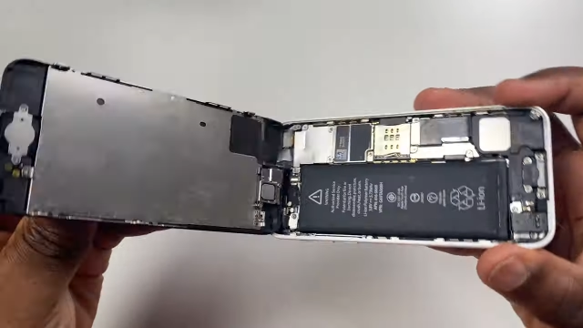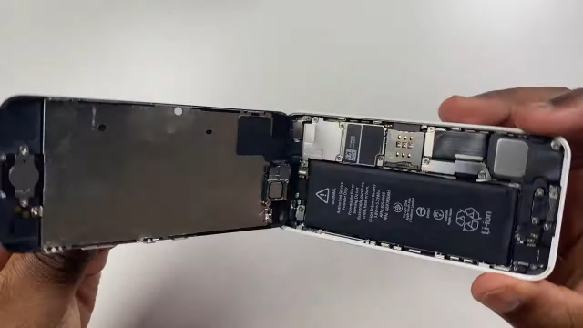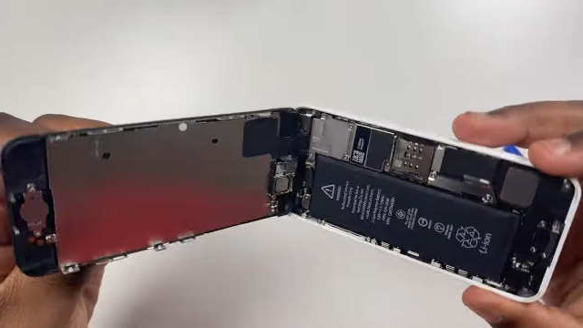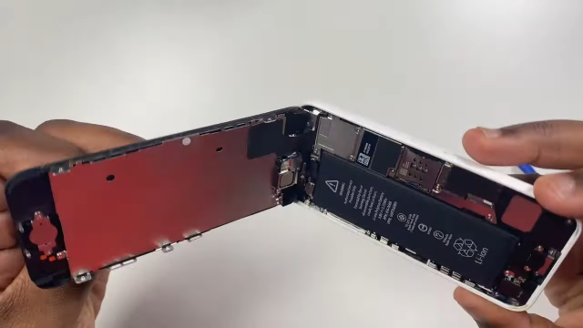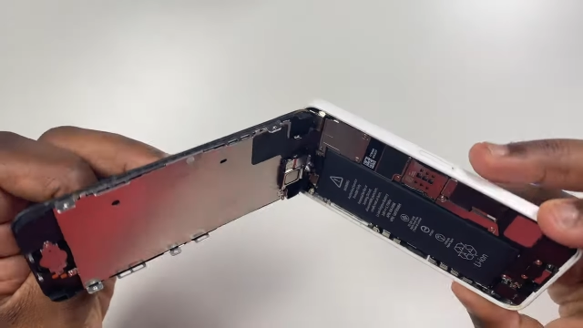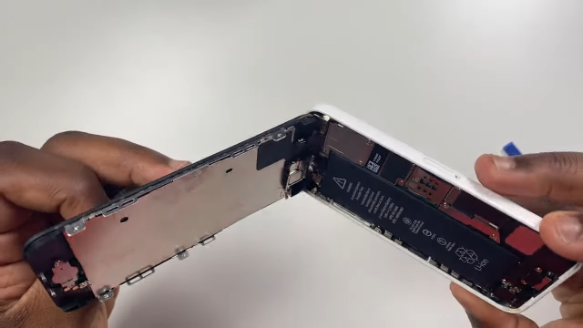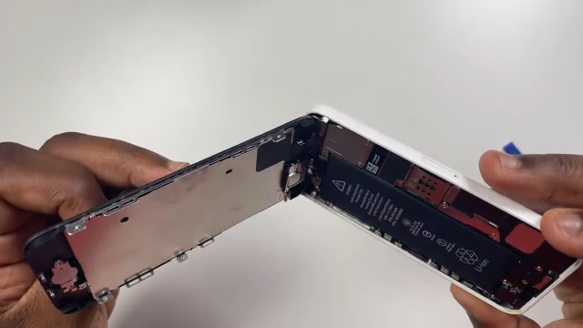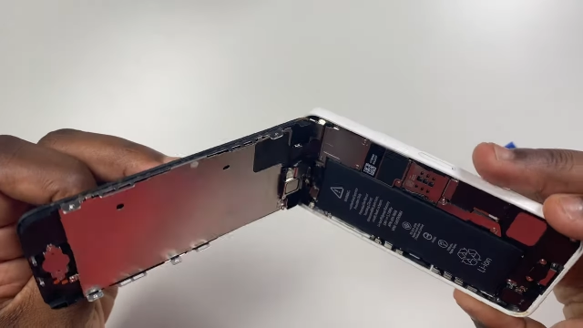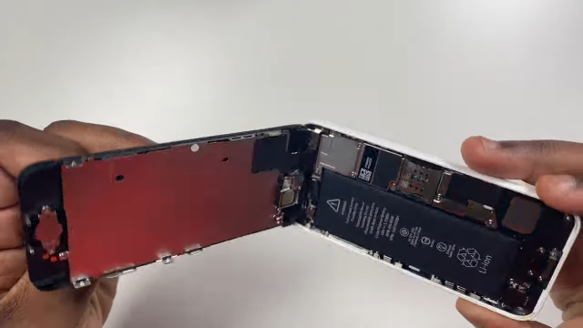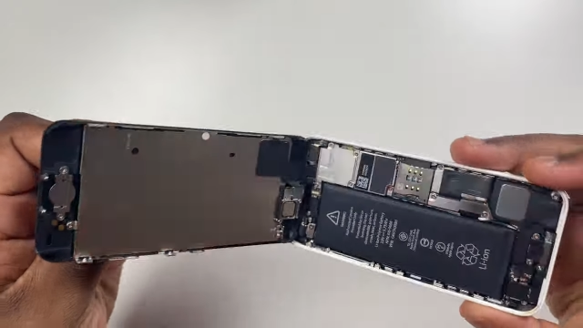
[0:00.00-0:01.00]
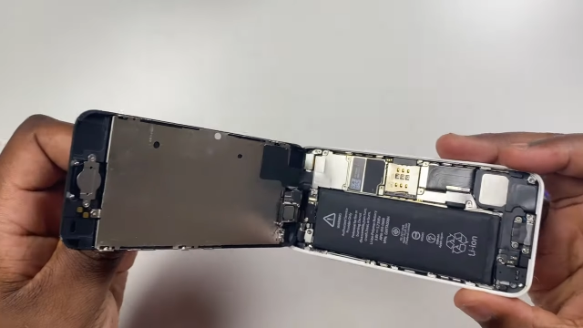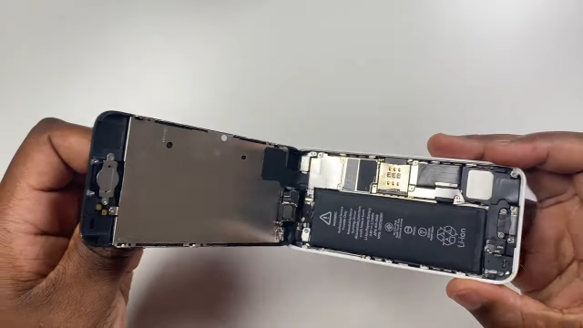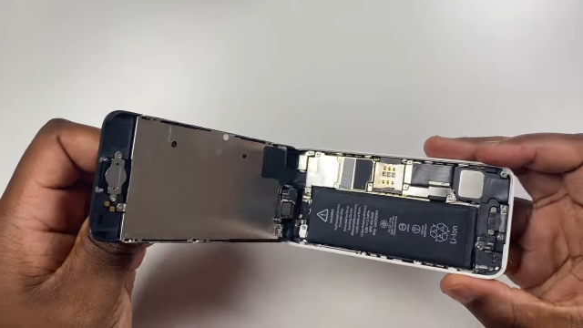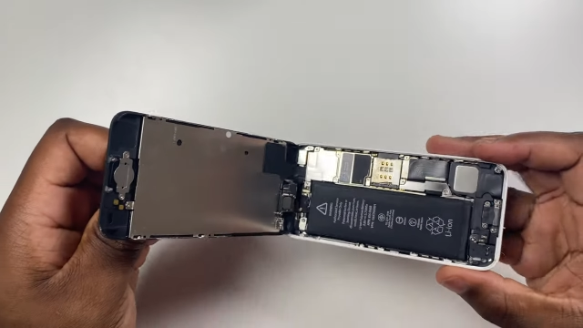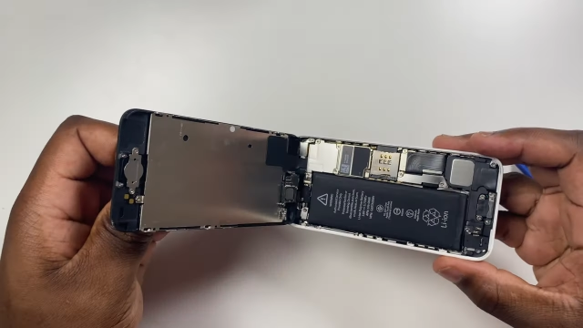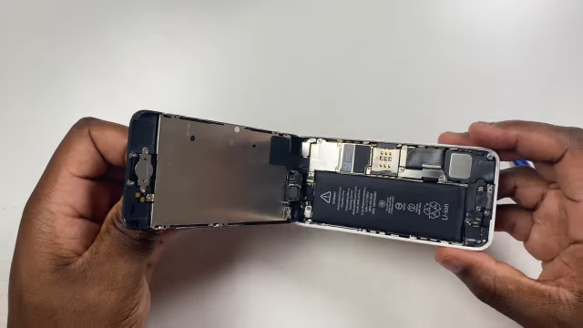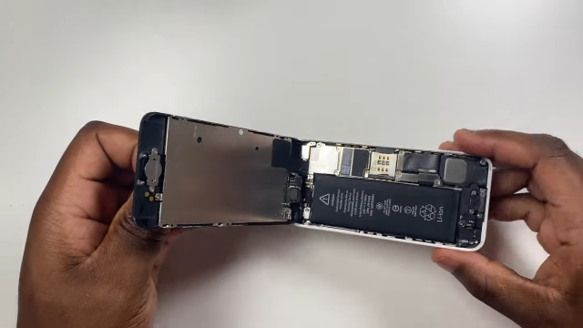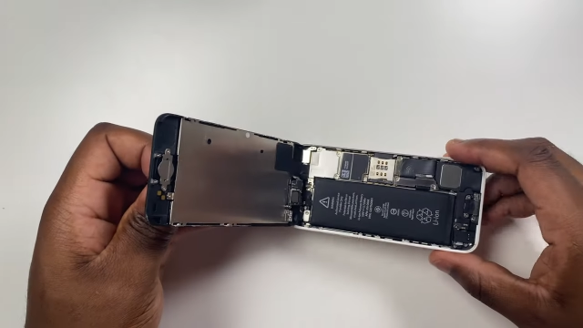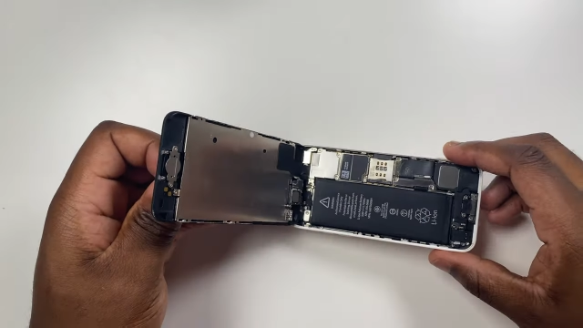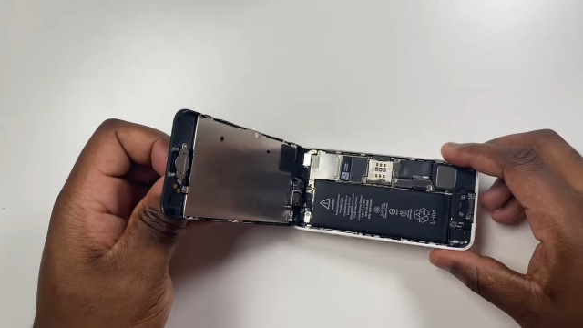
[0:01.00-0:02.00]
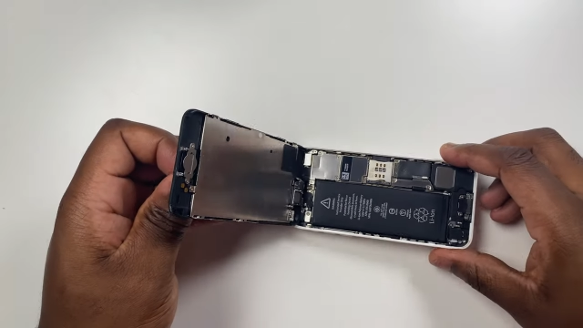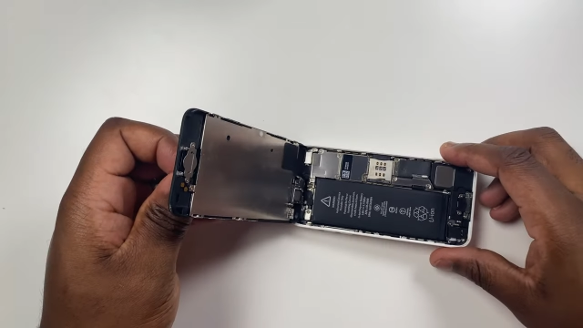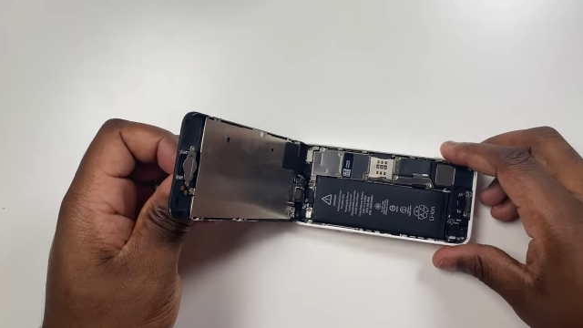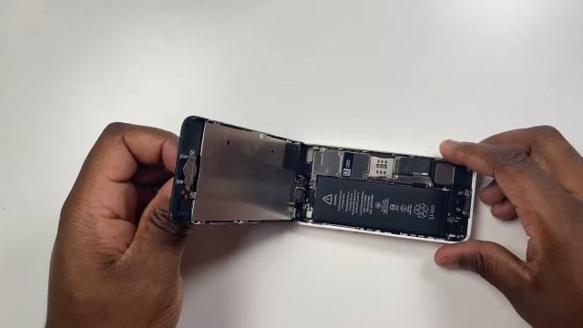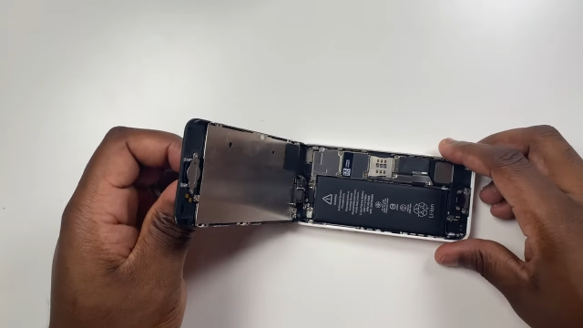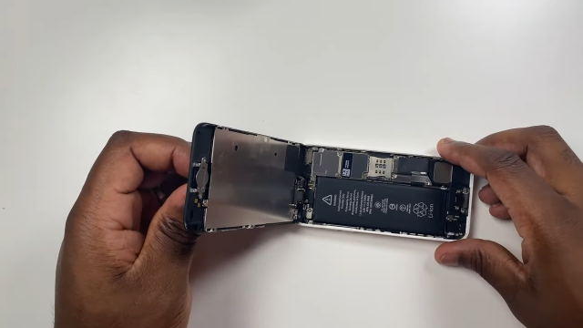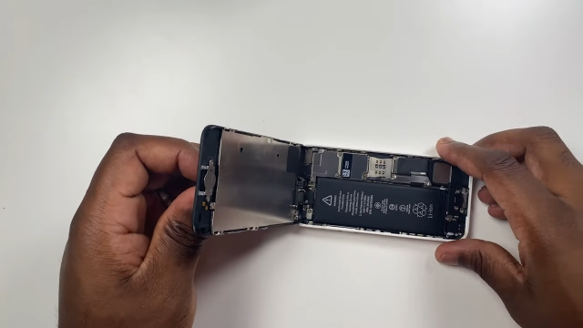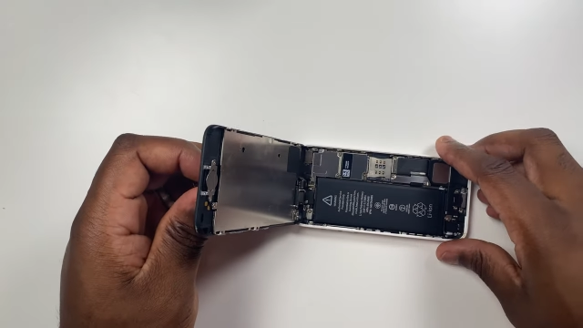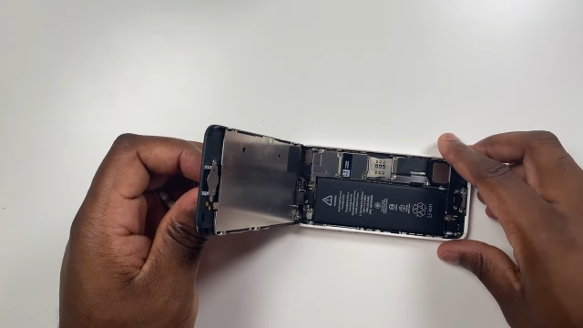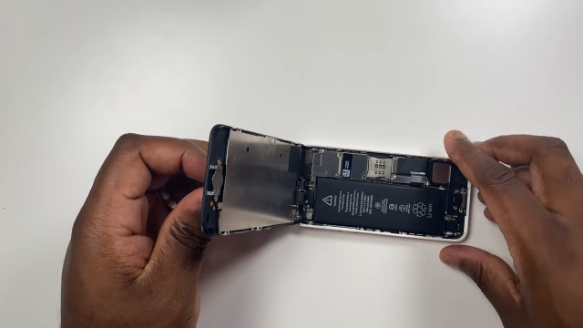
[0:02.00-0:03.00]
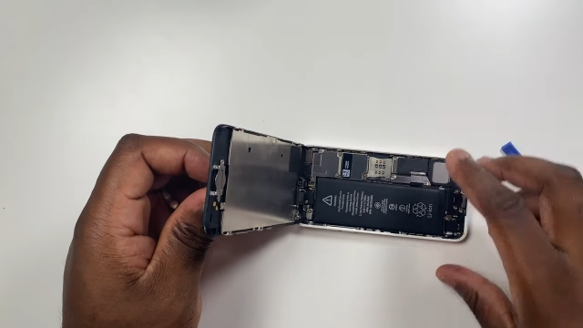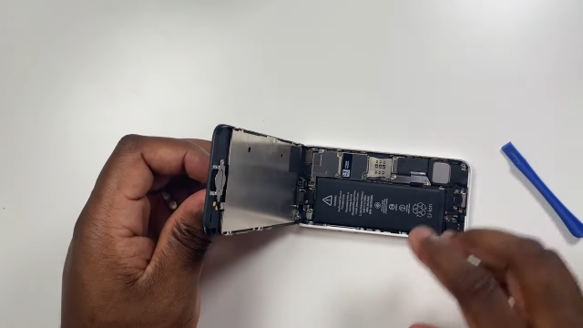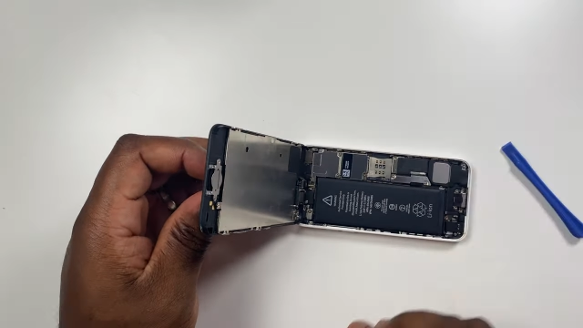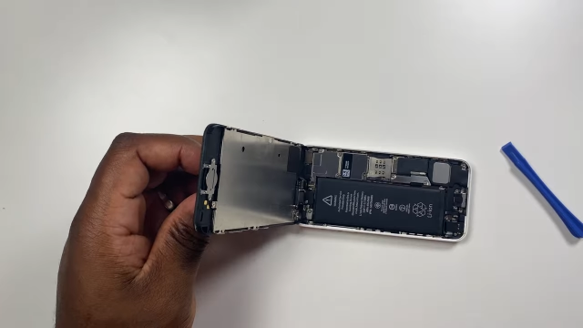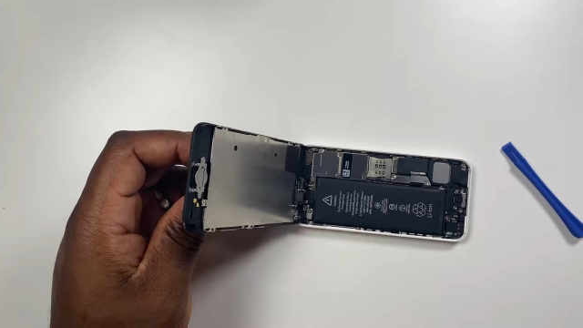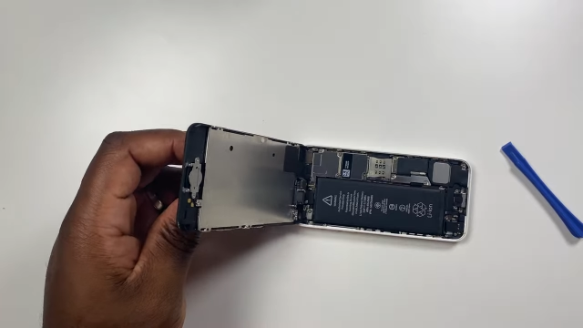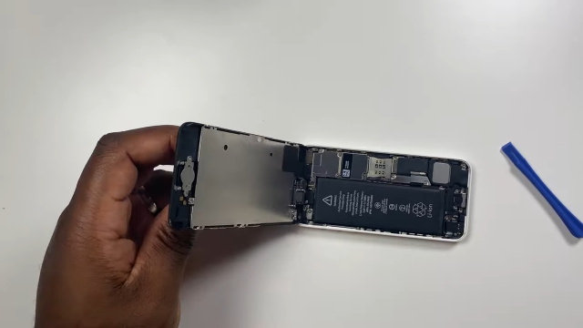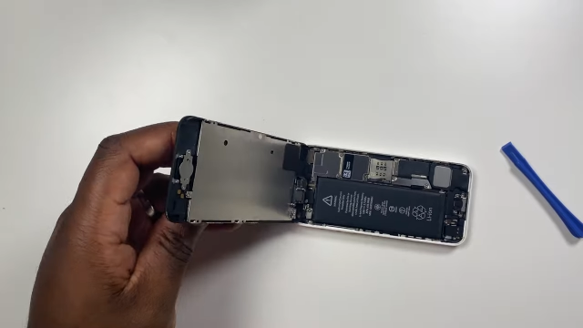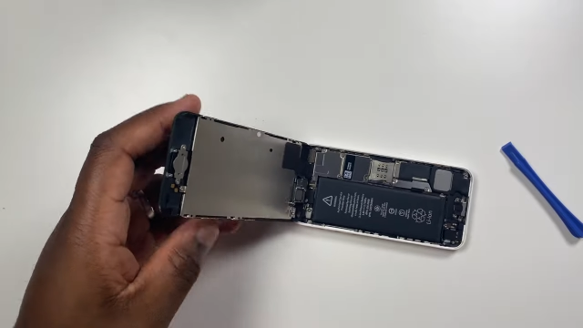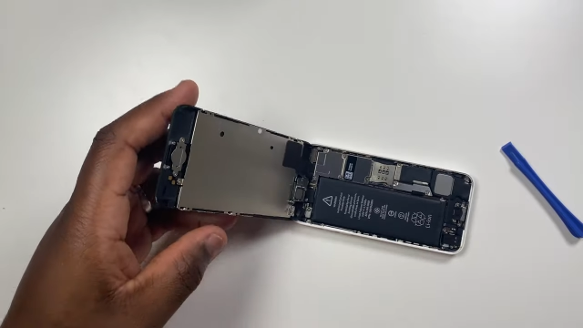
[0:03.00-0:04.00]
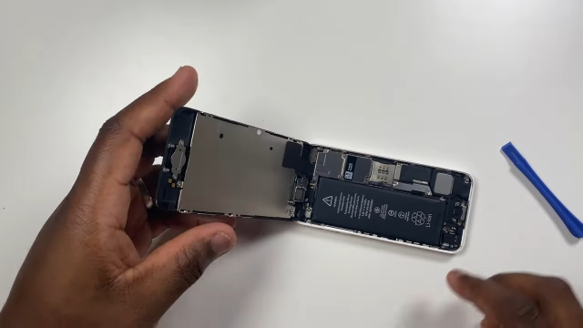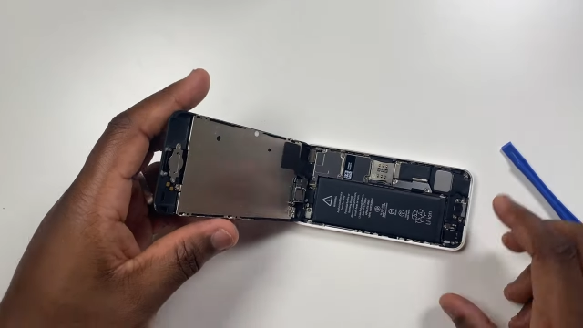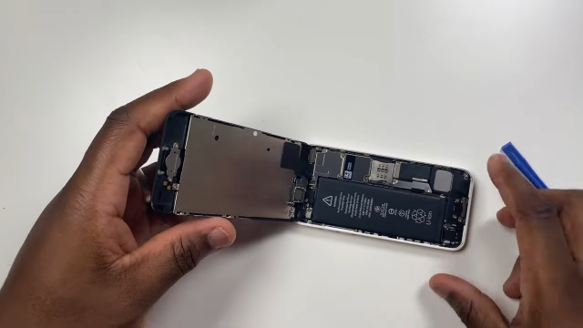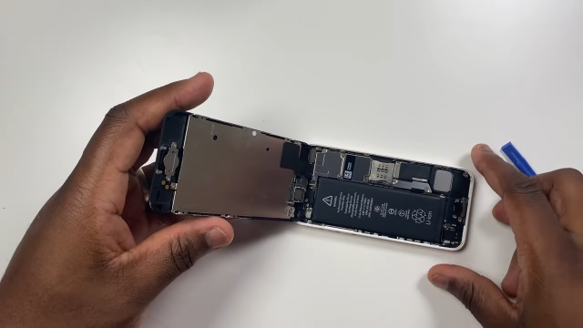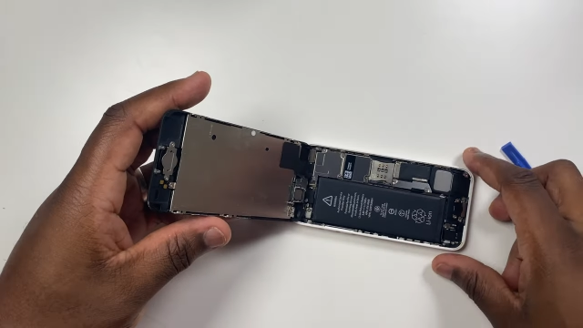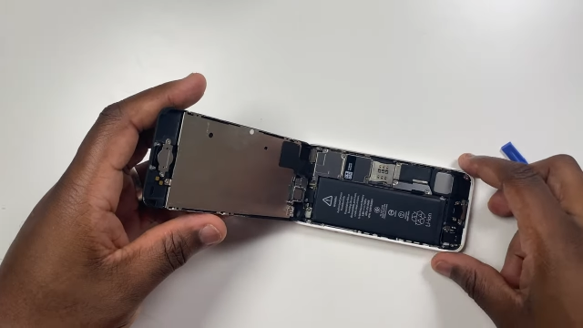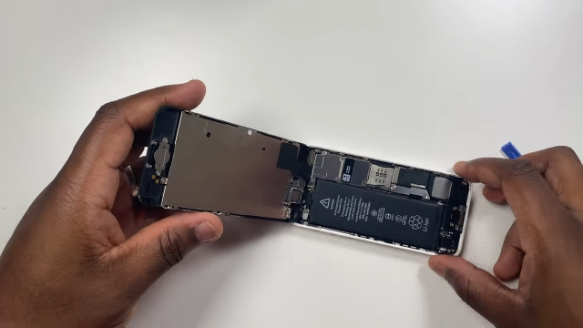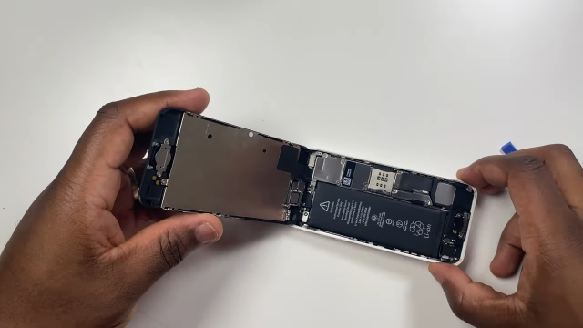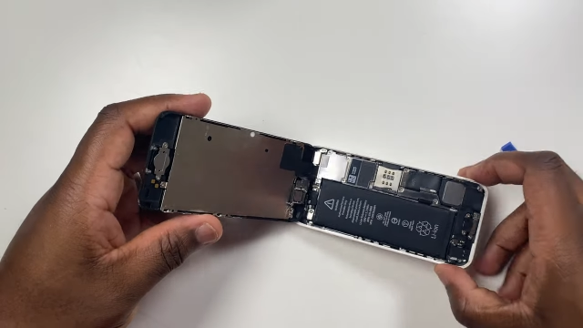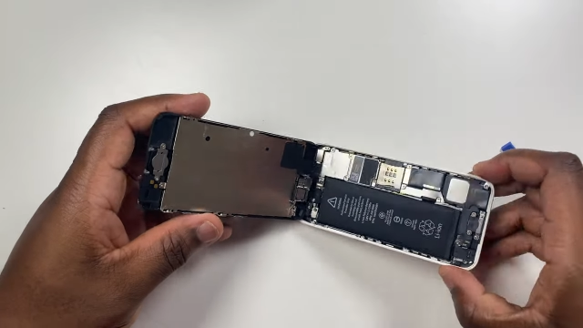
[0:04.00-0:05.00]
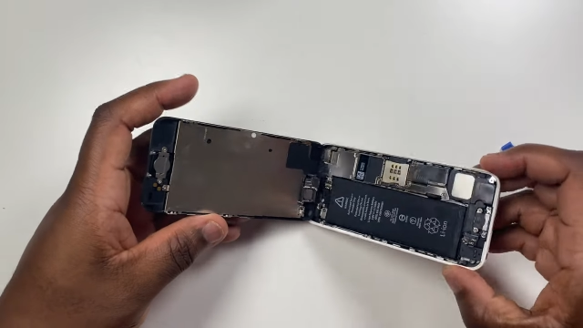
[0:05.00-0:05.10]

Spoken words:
Nobody's mouth can be seen.